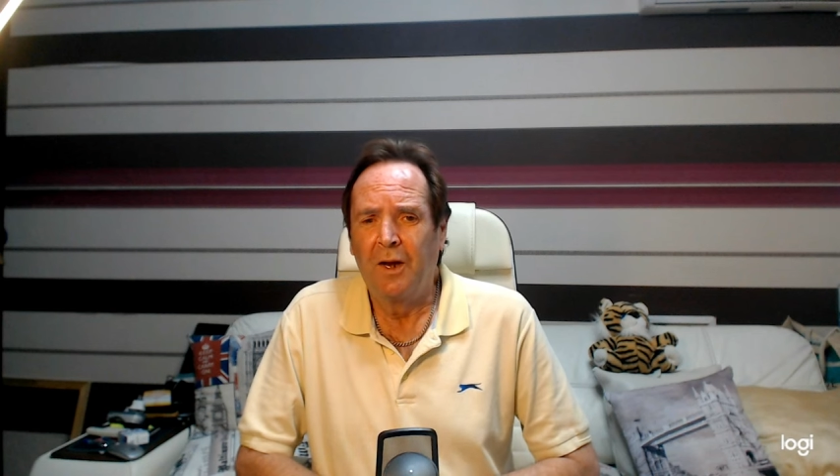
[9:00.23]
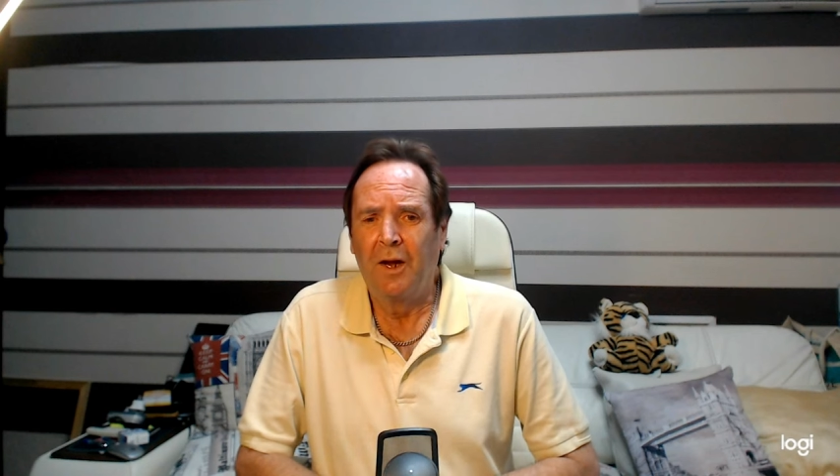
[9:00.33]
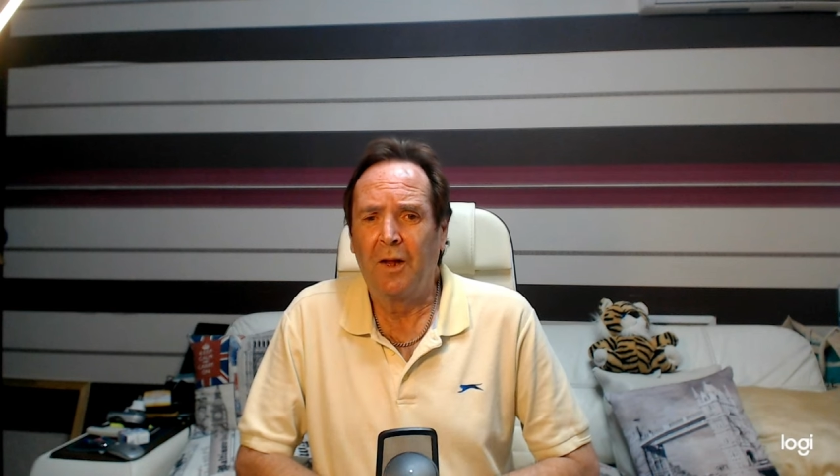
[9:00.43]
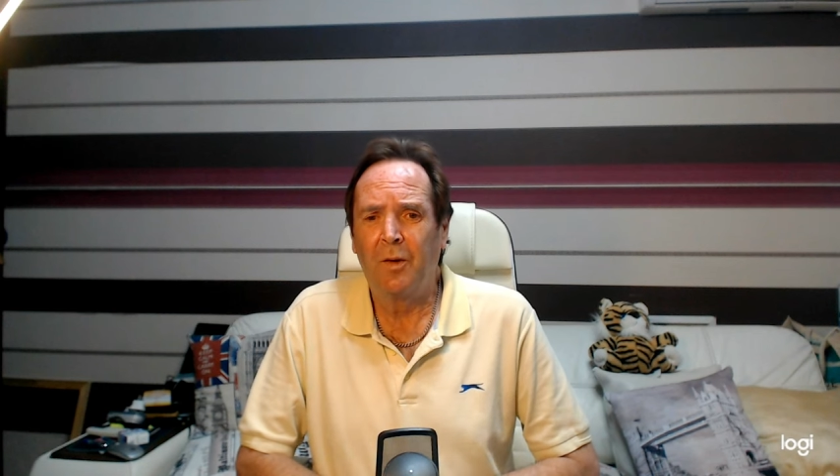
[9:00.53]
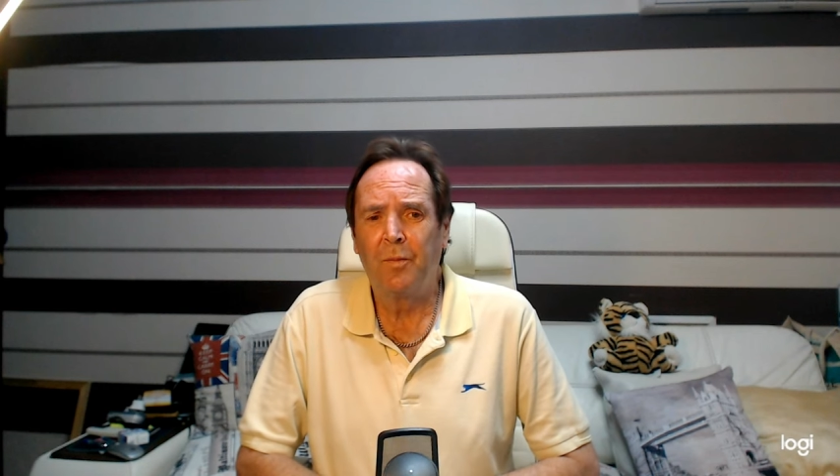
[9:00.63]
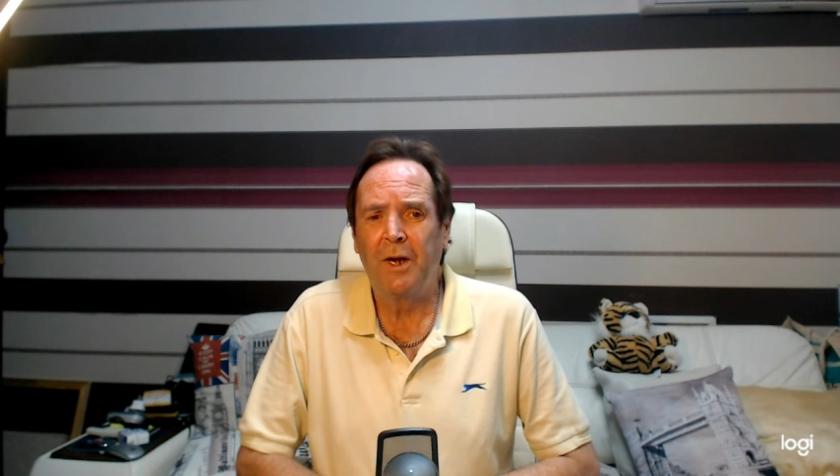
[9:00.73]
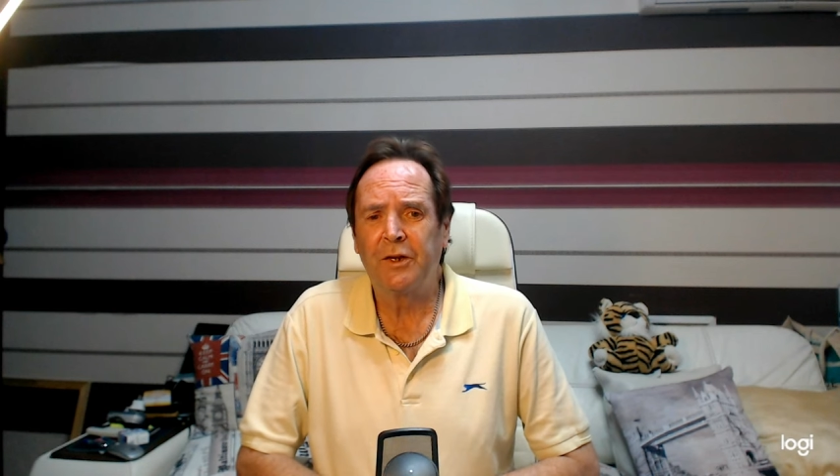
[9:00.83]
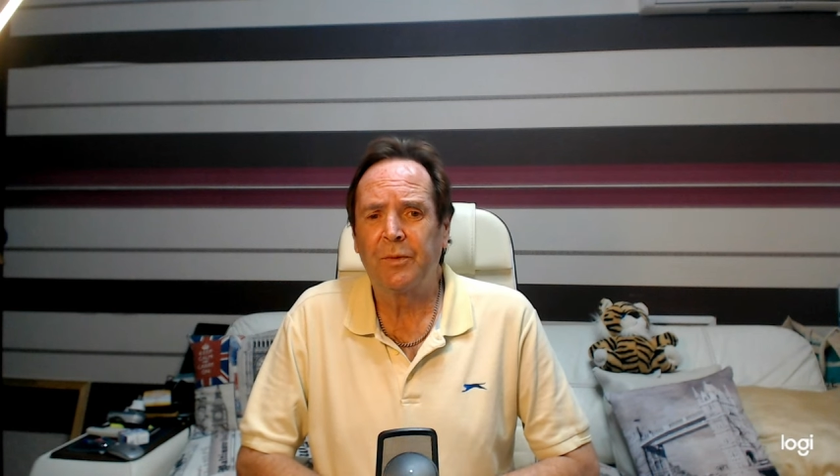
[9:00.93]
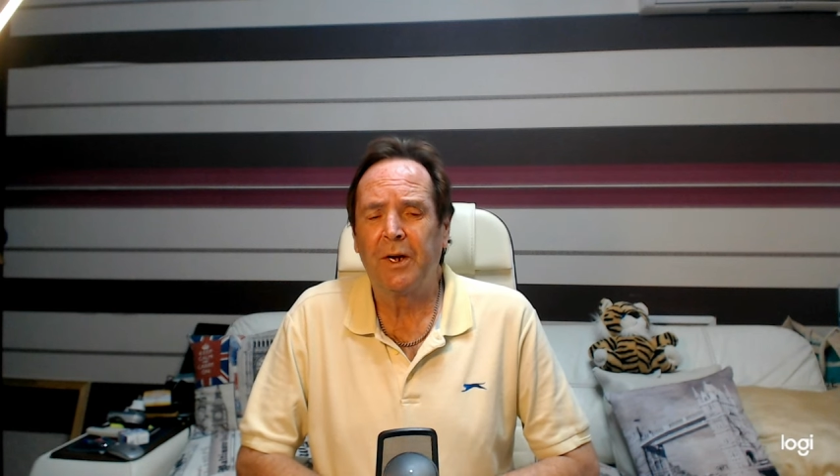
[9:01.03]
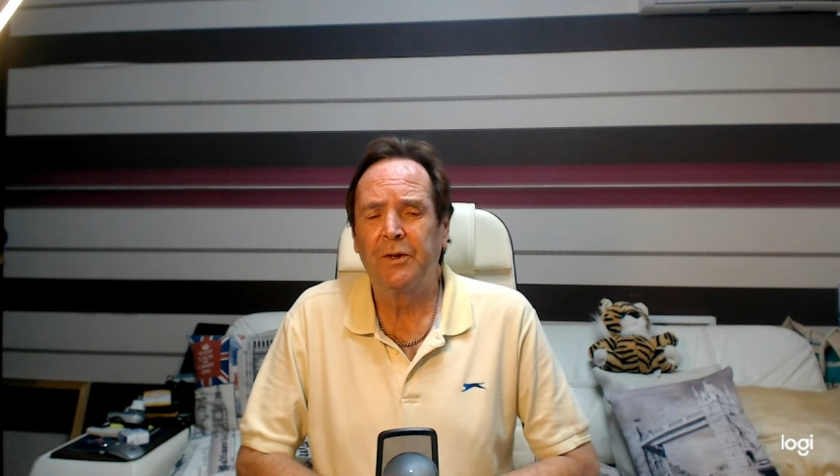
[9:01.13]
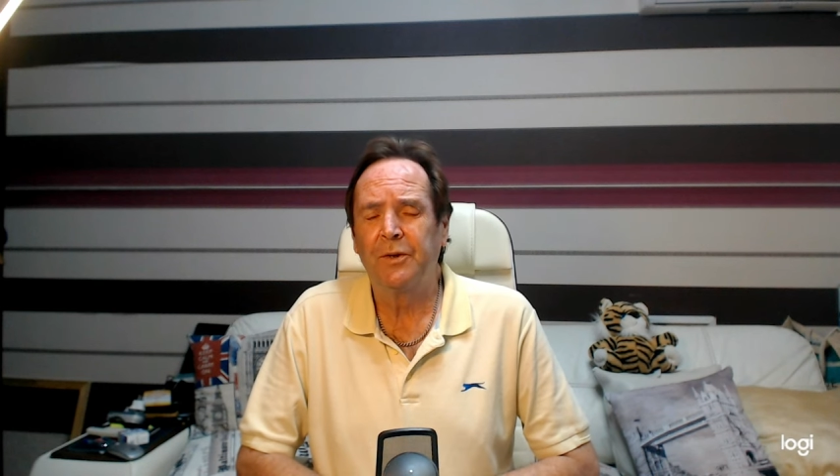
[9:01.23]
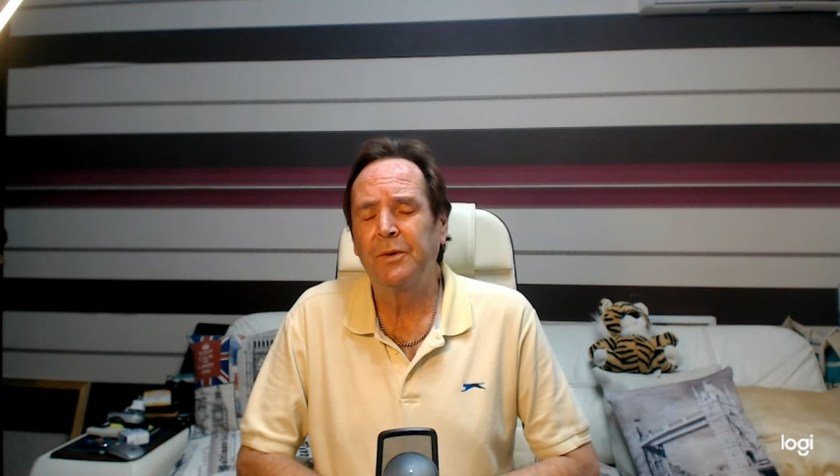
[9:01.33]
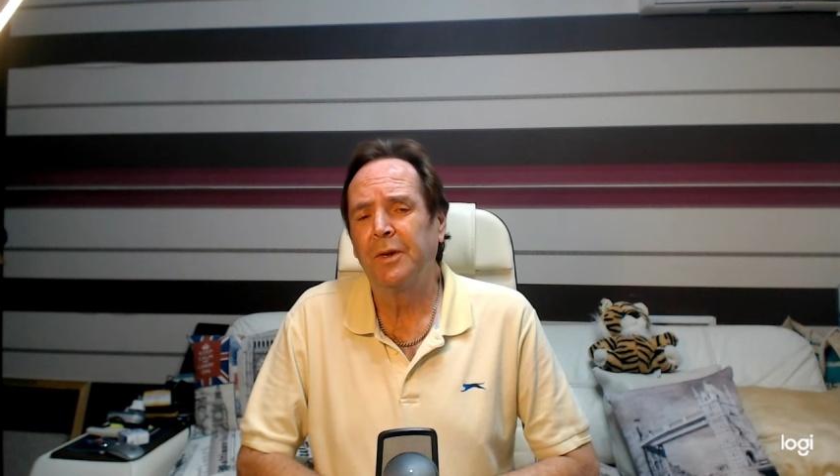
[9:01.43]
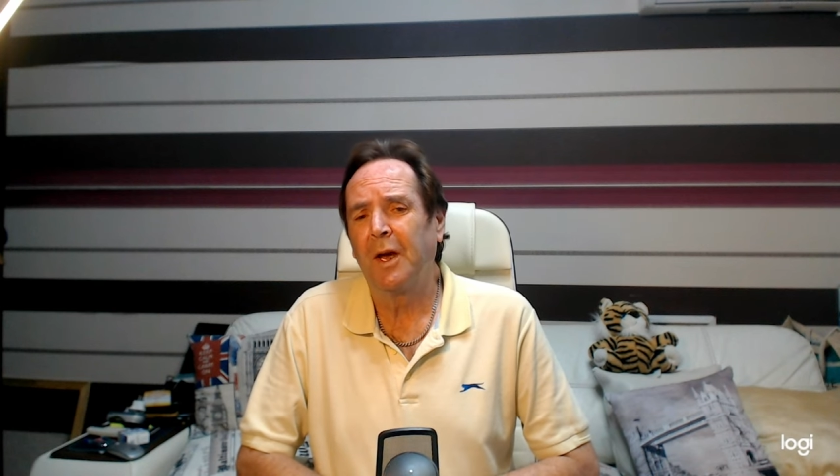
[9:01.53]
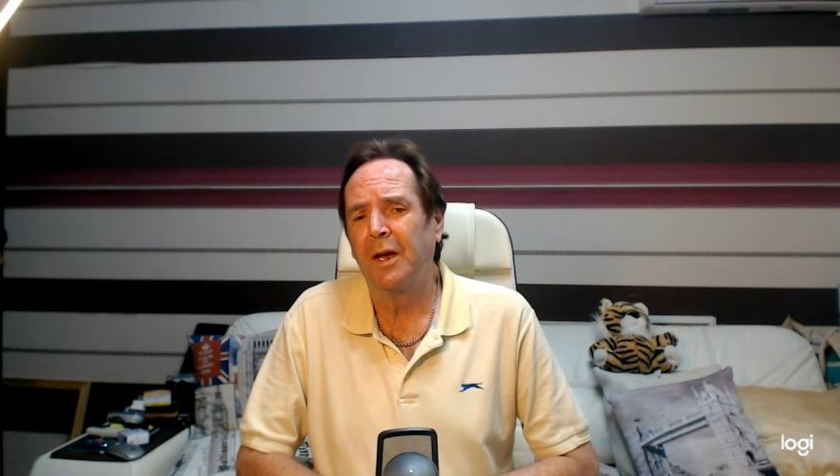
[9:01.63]
and the best way to
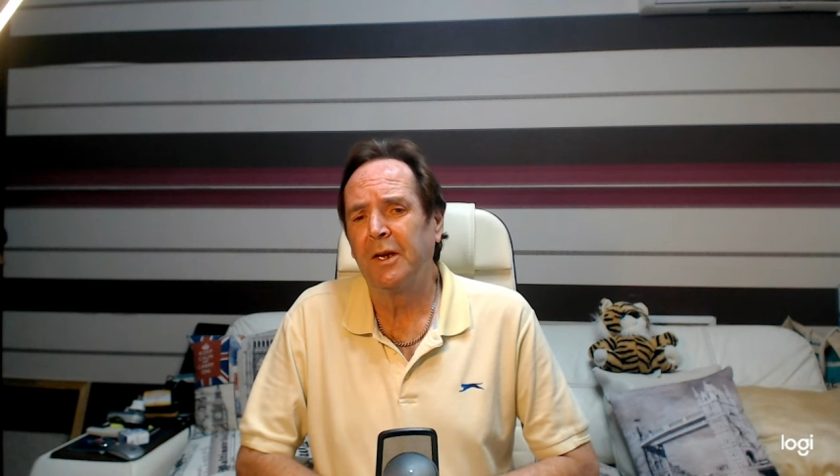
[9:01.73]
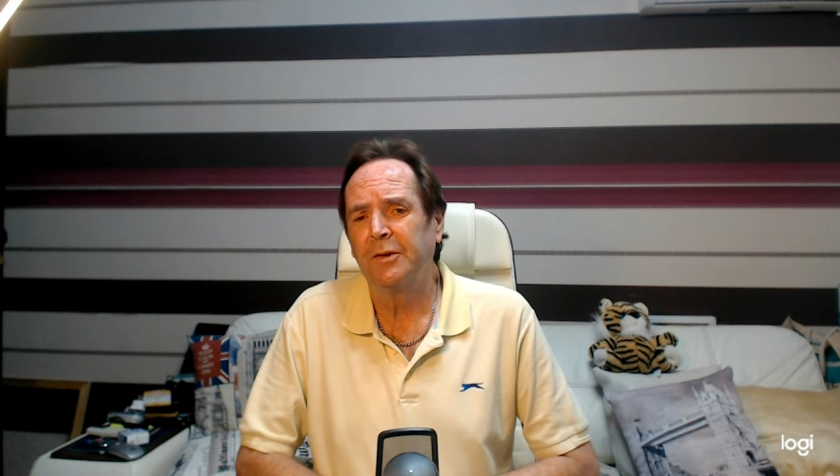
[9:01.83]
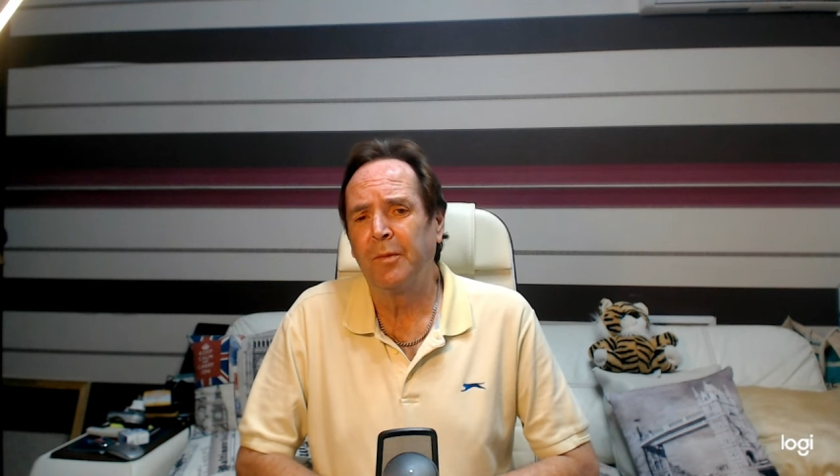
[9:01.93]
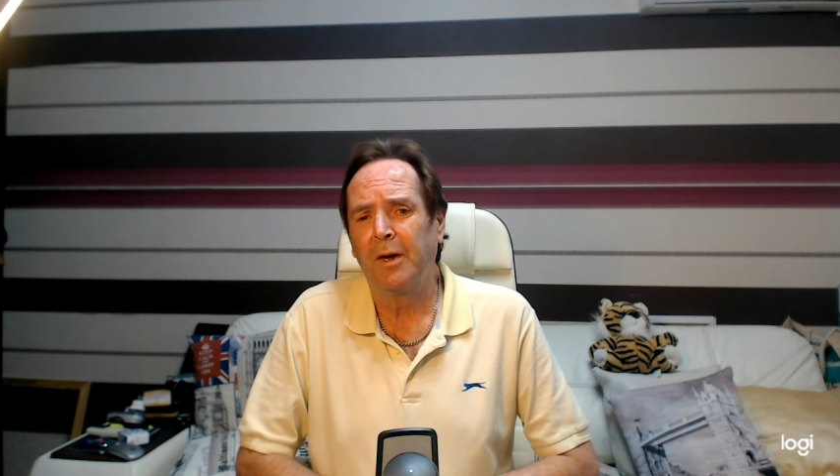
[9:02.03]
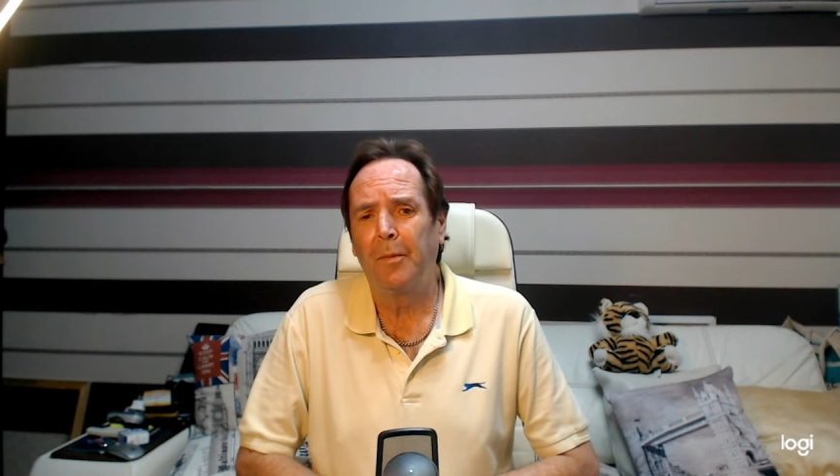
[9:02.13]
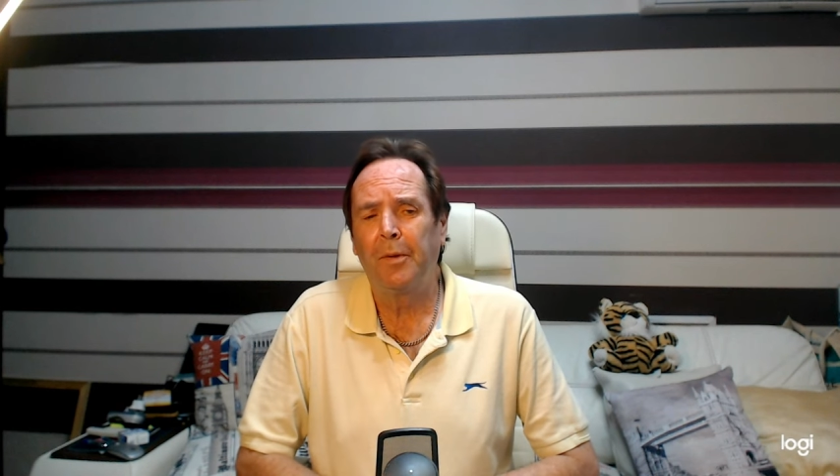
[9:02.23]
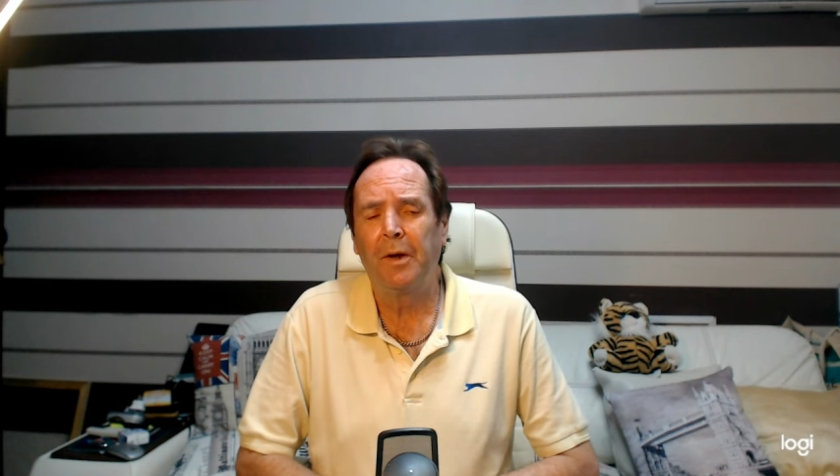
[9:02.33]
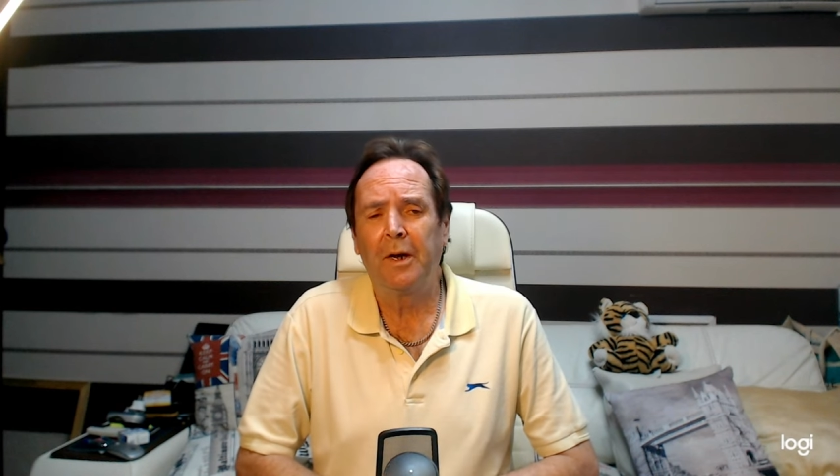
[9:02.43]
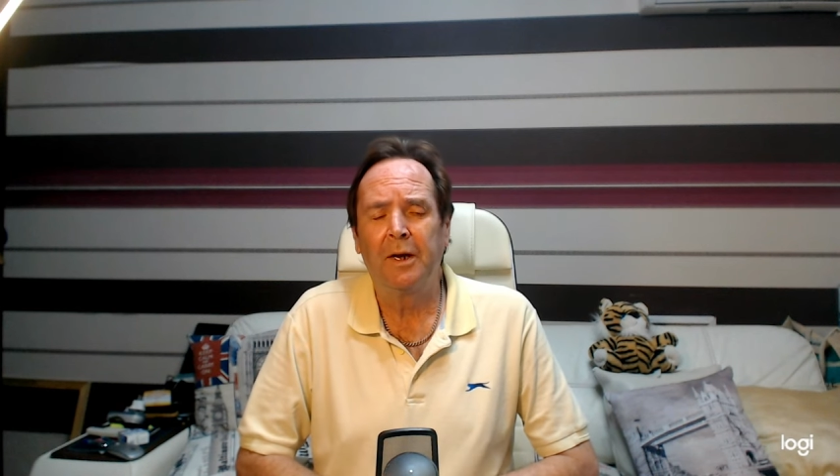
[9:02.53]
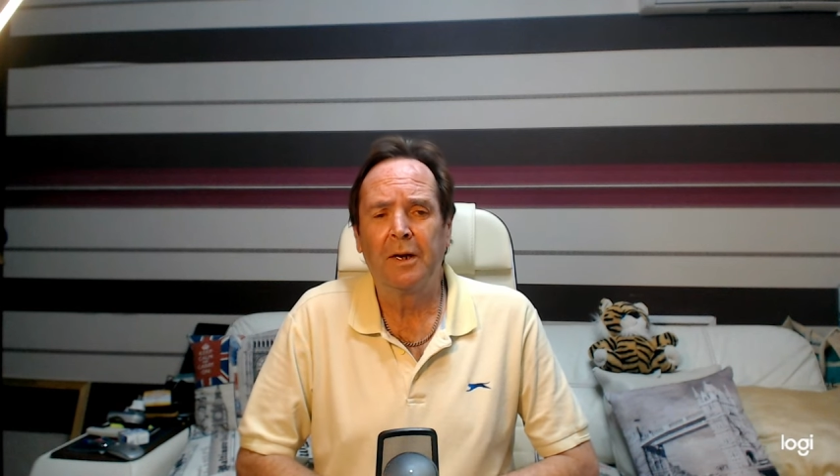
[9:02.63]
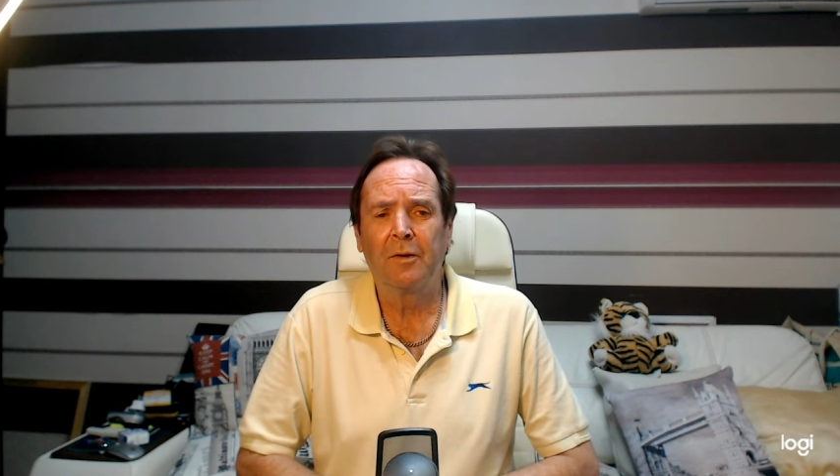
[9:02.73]
do that is by applying